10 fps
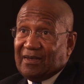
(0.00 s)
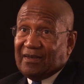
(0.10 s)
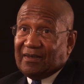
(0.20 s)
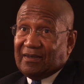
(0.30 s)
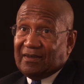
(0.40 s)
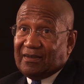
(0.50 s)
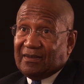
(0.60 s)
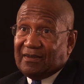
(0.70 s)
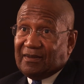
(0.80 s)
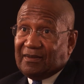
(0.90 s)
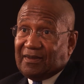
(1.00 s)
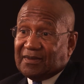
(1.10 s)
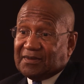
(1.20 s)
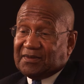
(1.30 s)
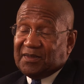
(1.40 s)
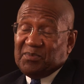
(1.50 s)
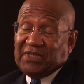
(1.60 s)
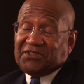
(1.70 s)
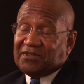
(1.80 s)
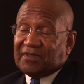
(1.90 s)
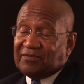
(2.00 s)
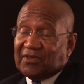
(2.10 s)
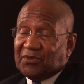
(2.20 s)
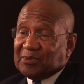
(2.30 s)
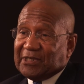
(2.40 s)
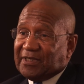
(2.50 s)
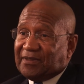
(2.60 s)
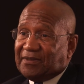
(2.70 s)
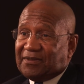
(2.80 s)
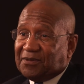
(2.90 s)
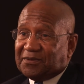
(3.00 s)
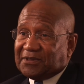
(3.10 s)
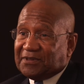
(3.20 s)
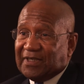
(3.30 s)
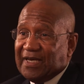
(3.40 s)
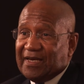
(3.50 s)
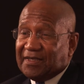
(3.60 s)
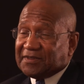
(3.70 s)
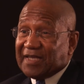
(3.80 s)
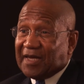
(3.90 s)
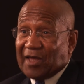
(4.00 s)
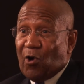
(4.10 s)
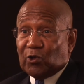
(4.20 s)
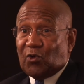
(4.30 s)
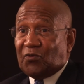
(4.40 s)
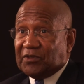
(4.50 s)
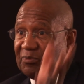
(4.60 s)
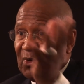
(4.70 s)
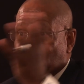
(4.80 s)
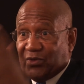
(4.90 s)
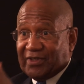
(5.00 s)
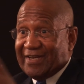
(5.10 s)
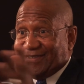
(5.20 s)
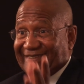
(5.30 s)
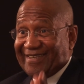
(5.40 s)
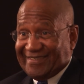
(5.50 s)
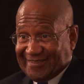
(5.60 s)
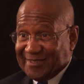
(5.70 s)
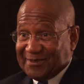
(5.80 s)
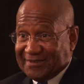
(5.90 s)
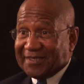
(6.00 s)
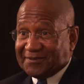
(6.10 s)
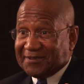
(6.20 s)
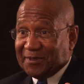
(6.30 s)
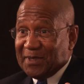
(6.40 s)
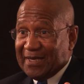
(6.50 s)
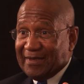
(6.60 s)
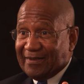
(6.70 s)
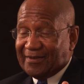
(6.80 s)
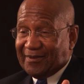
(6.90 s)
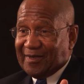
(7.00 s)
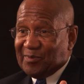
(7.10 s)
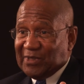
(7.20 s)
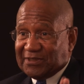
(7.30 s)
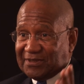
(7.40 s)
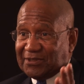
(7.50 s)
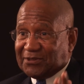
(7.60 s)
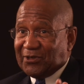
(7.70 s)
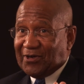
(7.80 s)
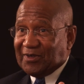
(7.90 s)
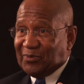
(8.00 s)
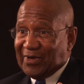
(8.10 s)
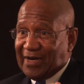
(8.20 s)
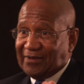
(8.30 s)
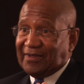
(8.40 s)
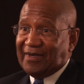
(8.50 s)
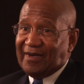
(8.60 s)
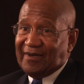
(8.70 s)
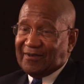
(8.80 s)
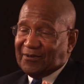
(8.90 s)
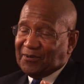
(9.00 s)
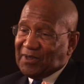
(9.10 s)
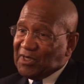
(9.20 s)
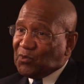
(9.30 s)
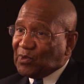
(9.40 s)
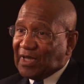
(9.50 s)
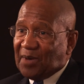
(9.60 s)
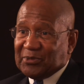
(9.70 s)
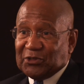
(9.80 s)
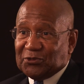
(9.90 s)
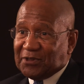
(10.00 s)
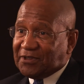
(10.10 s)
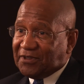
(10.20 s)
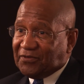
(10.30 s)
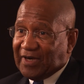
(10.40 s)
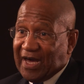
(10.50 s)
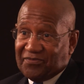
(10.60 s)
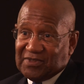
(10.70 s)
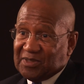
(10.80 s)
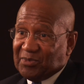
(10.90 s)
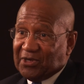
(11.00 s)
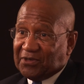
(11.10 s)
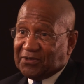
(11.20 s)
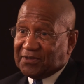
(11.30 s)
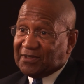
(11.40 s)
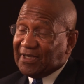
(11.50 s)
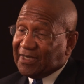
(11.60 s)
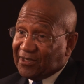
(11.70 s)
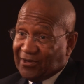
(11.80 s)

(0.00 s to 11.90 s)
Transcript: uh, his the mission of the Urban League, you know, is, is not all over the board. it's consistent. You know, our mission is to talk about you know equal opportunity for African Americans and